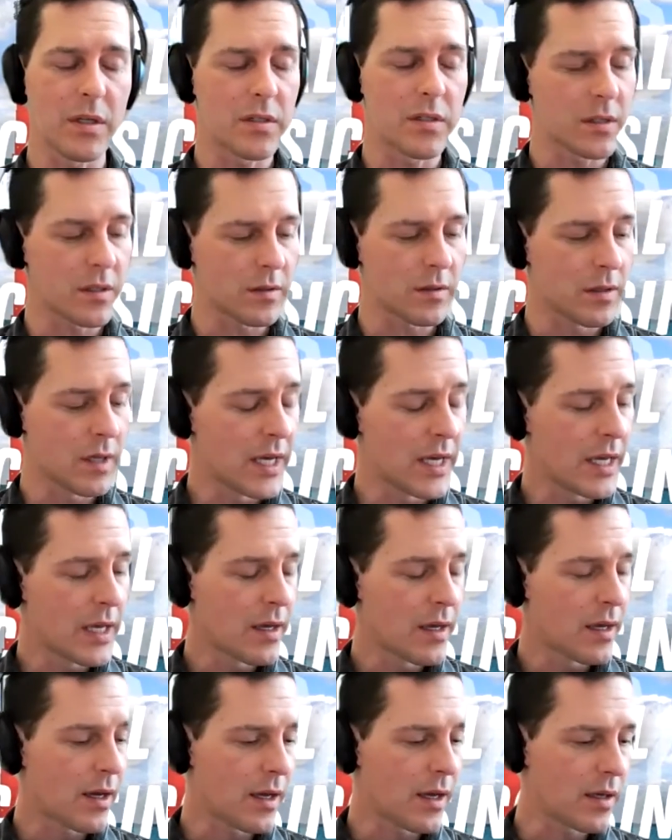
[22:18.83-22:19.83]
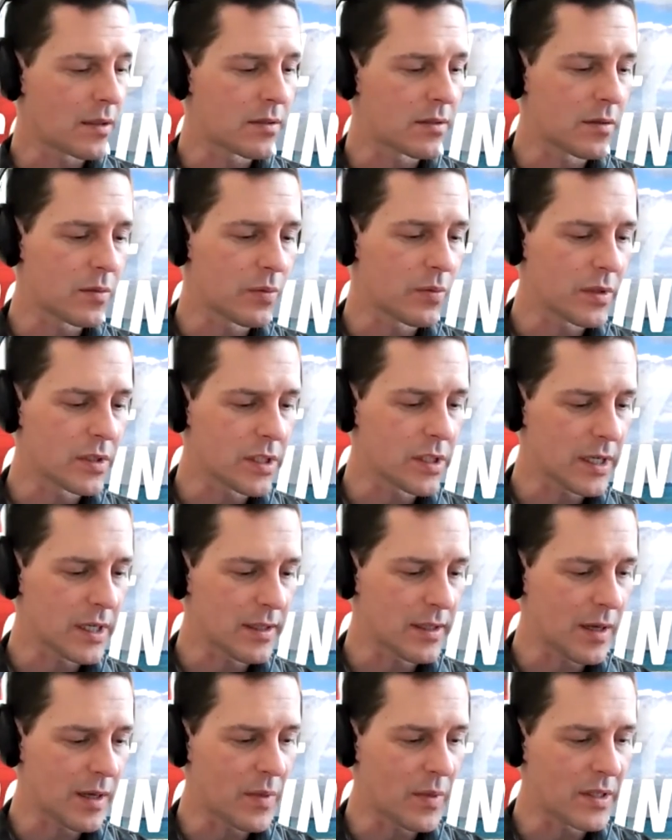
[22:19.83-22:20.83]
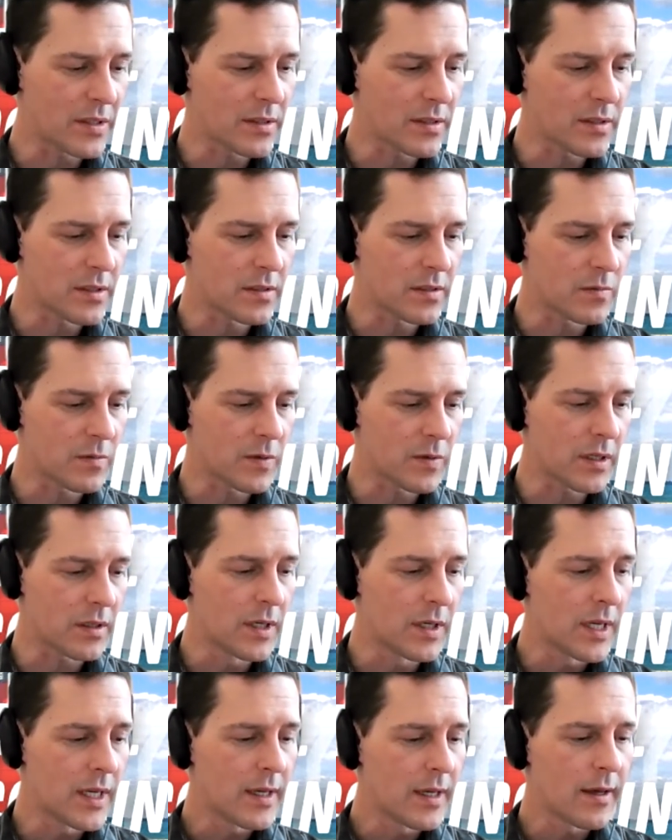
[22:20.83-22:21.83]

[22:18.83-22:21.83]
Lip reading: So I do appreciate that message as well.